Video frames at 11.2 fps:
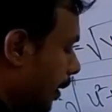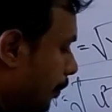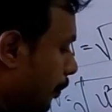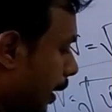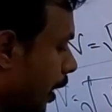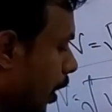
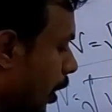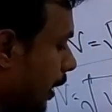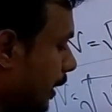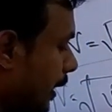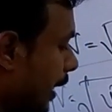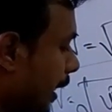by
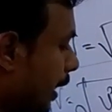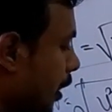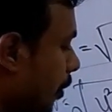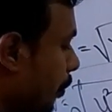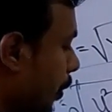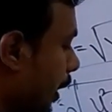horizontal
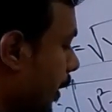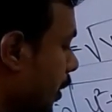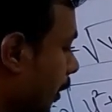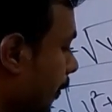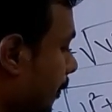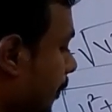component
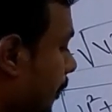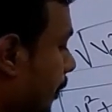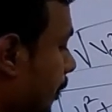of